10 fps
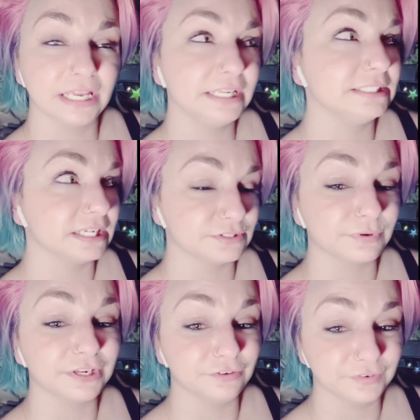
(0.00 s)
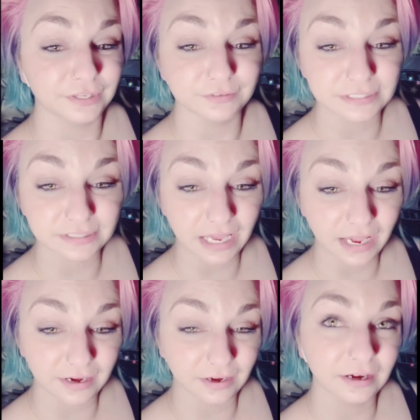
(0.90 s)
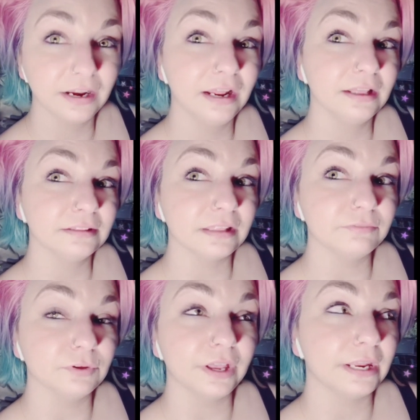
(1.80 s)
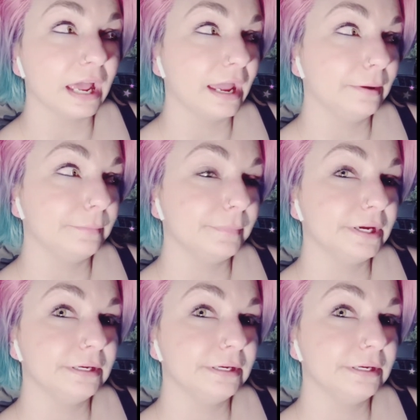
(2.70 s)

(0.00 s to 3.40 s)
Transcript: and it does rank your videos at the higher level, and I am